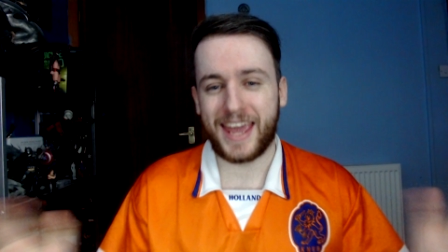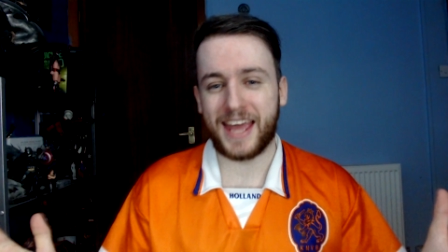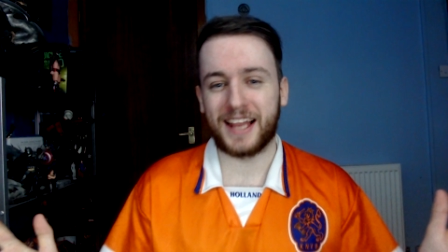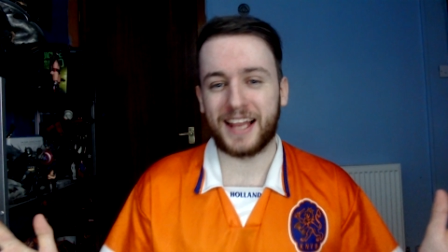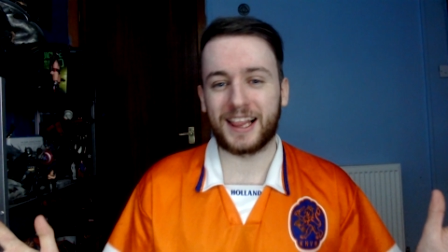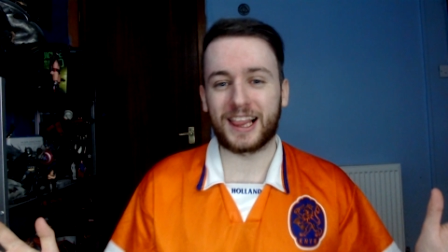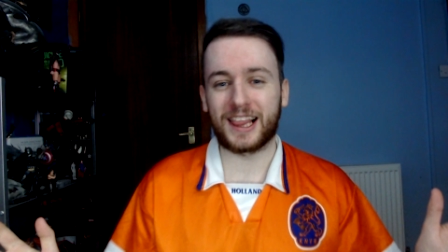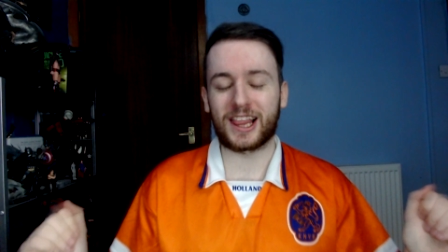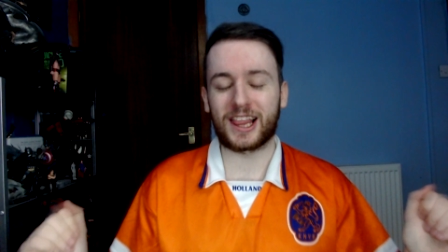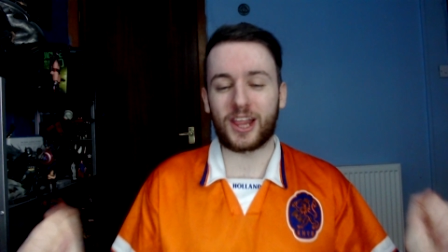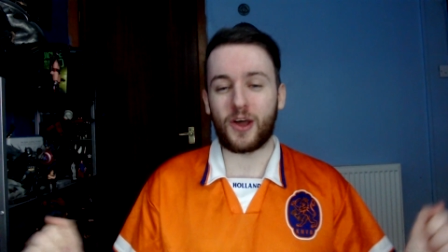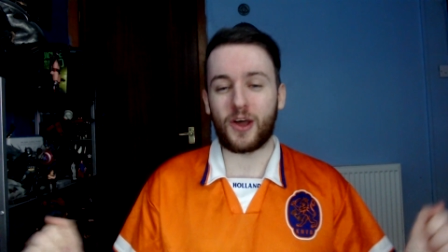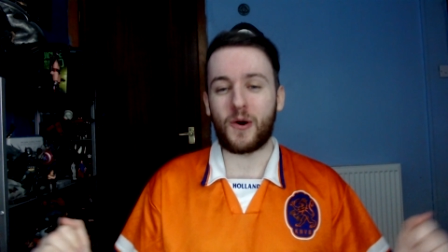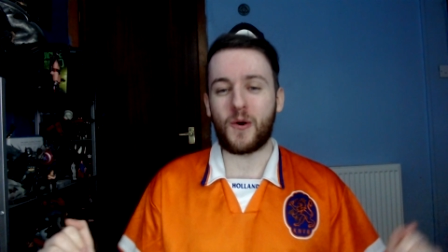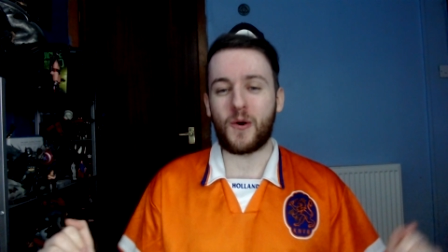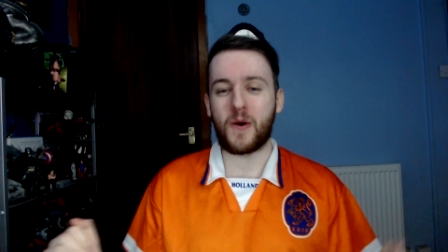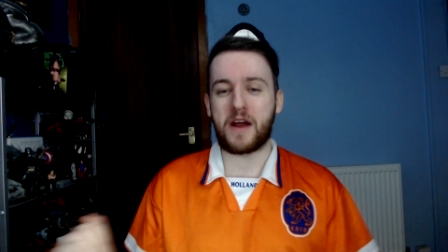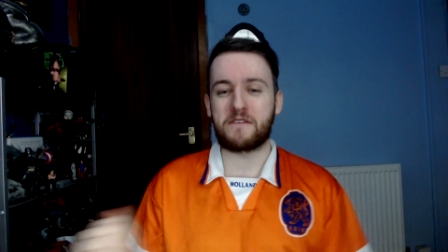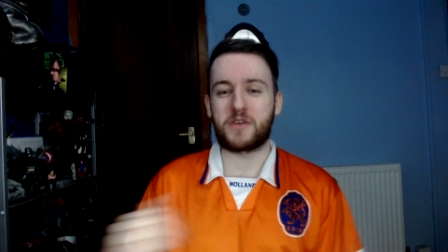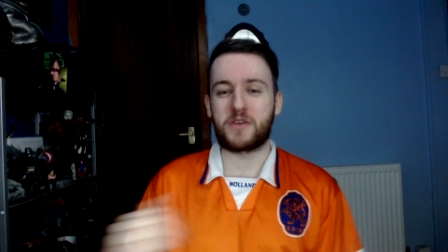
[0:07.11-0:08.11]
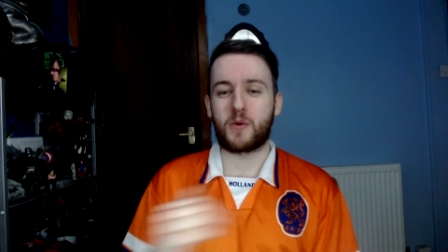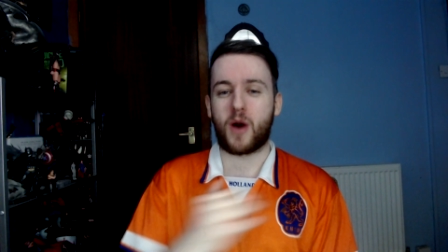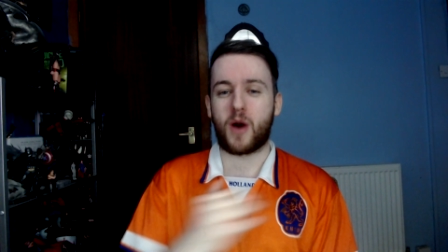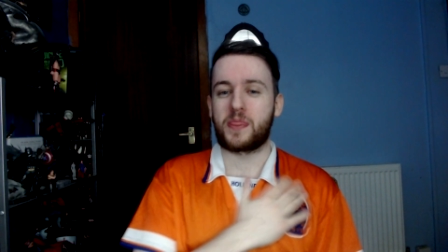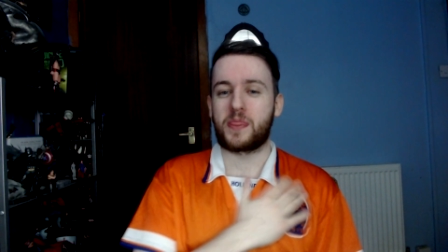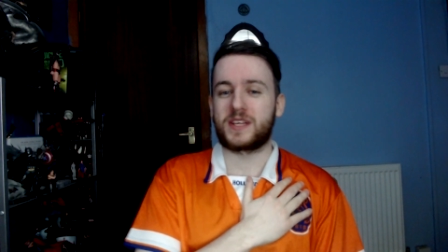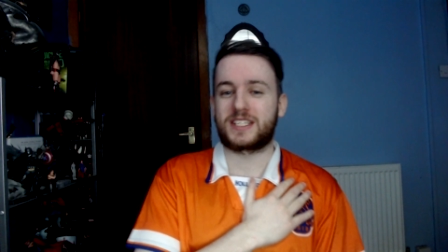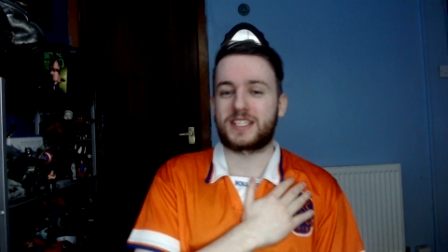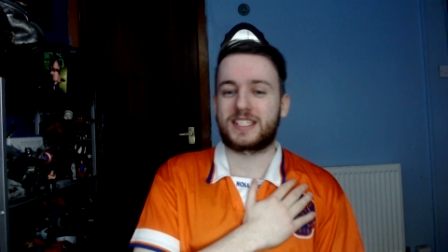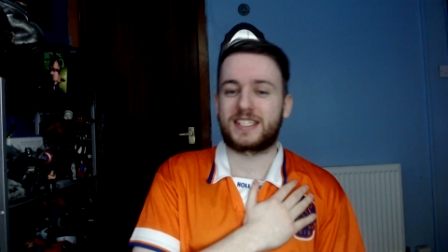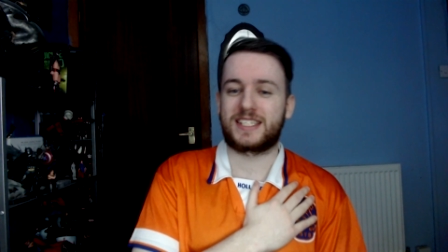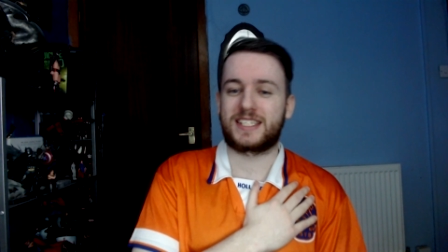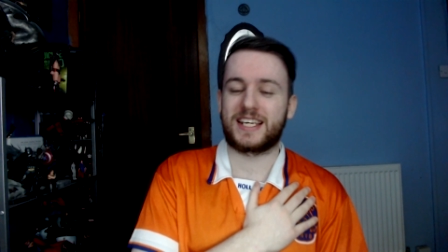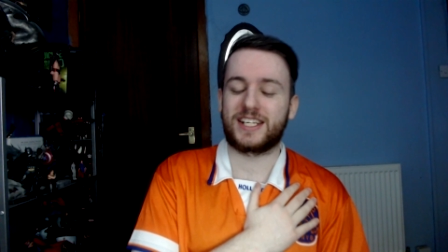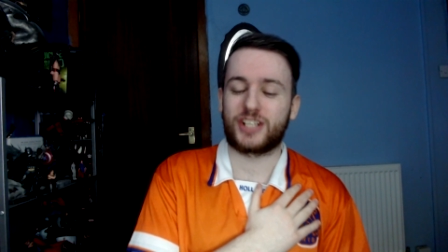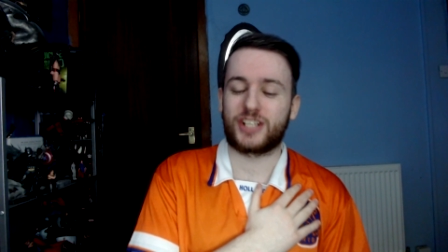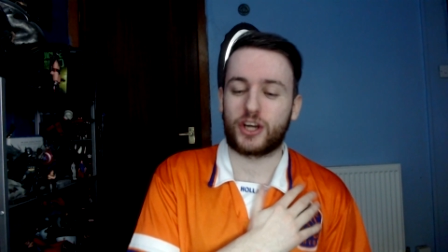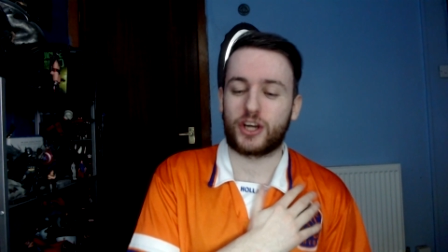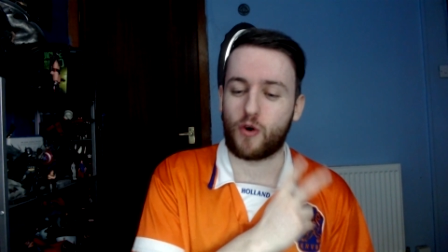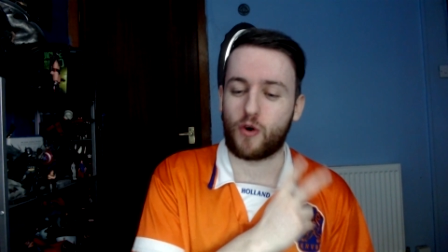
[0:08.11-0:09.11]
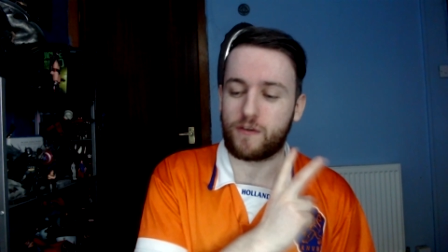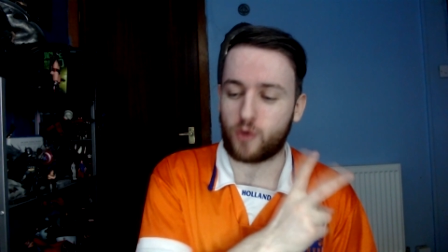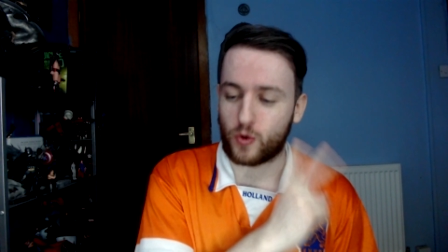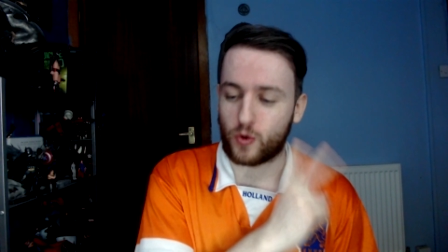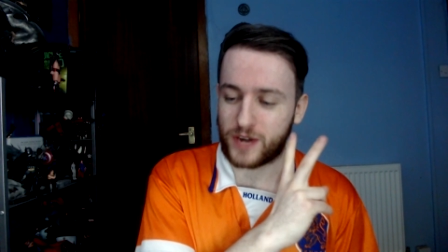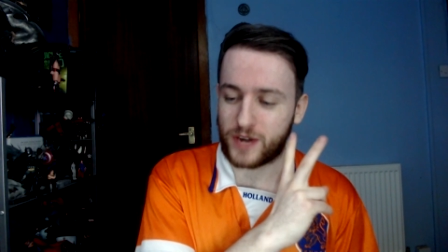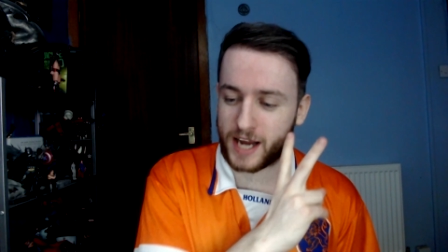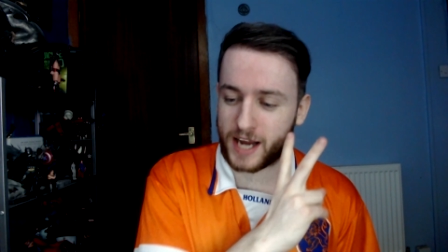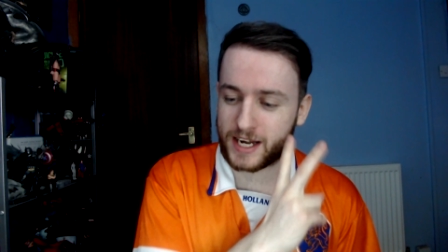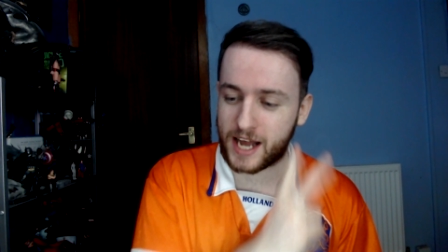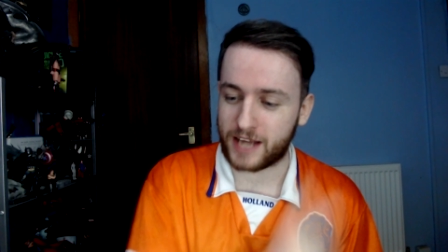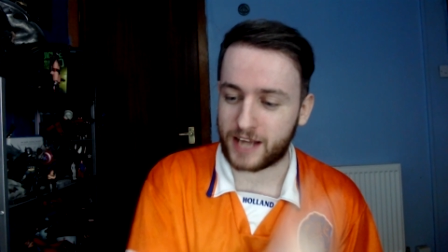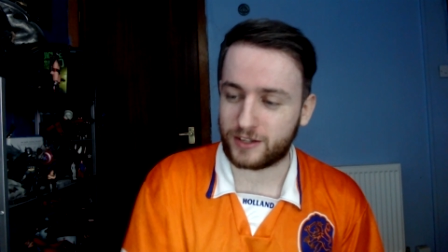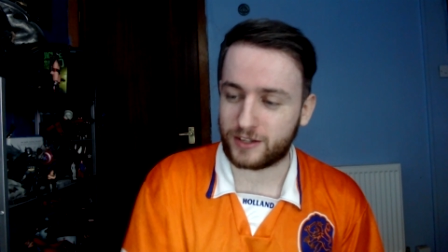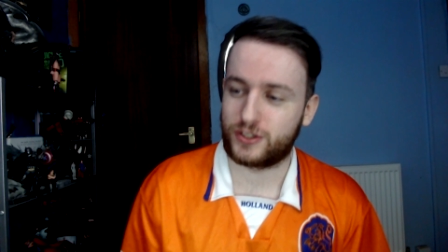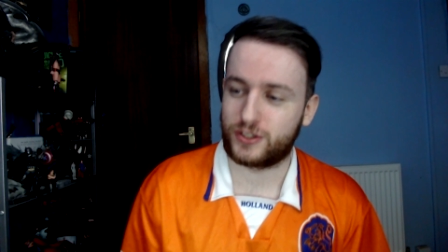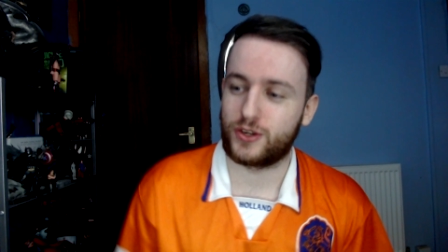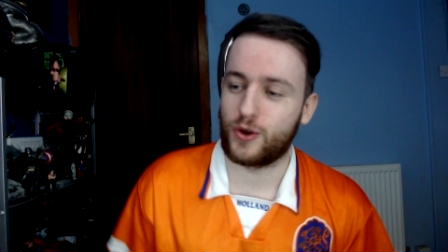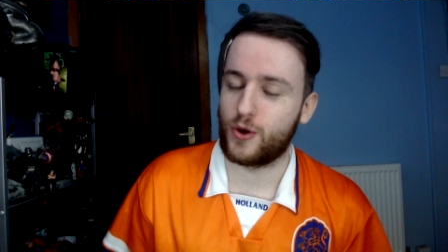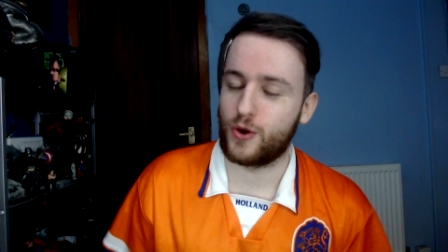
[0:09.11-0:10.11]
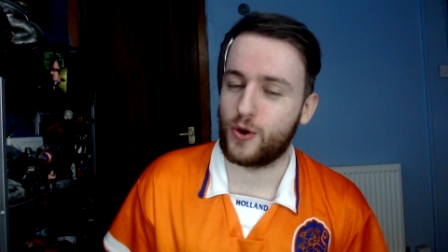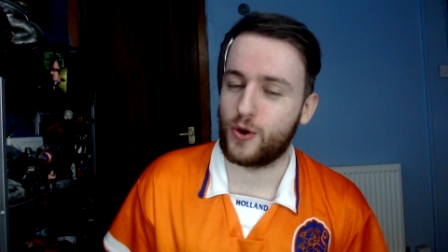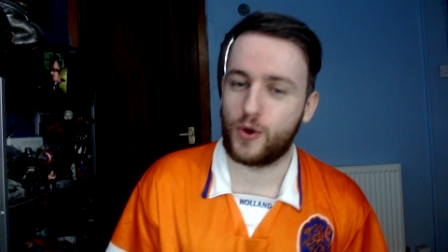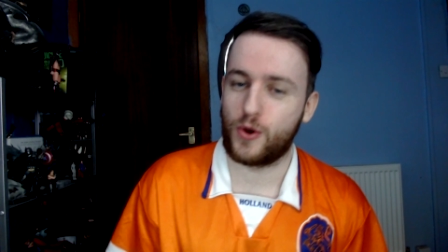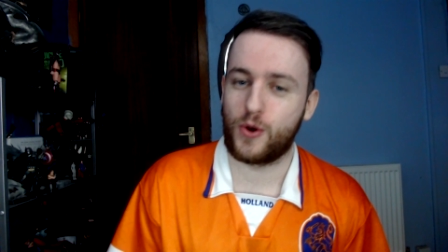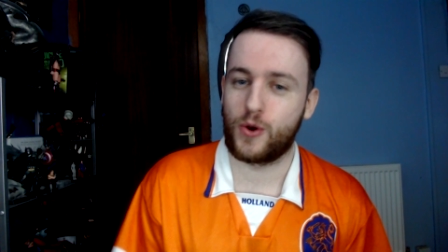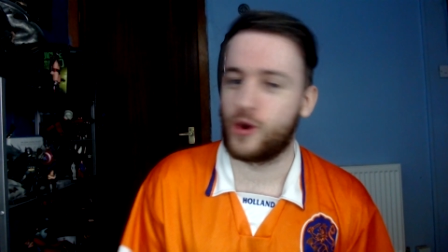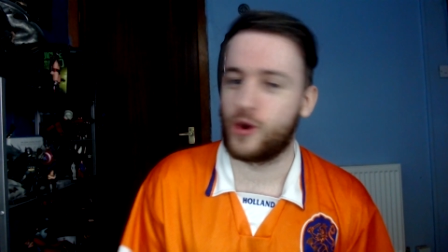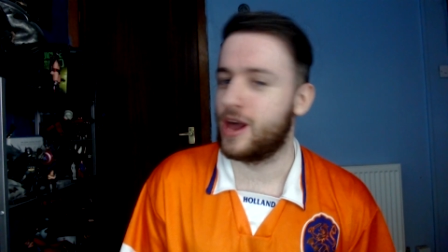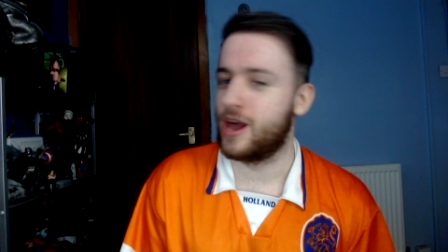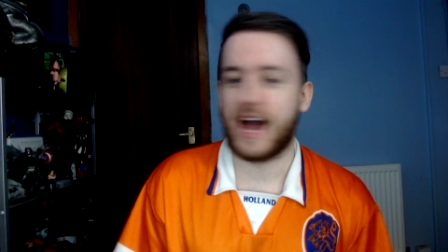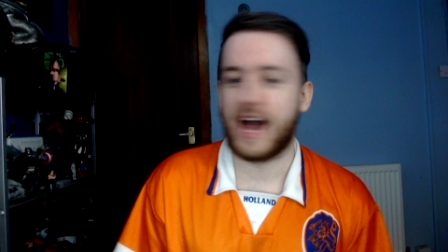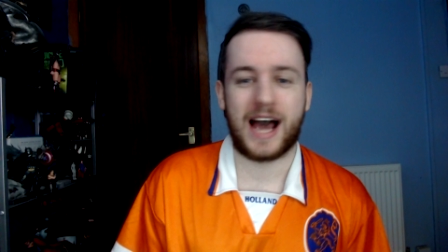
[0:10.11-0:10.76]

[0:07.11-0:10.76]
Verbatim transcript: Hello everyone, this is C J Novo nine nine two,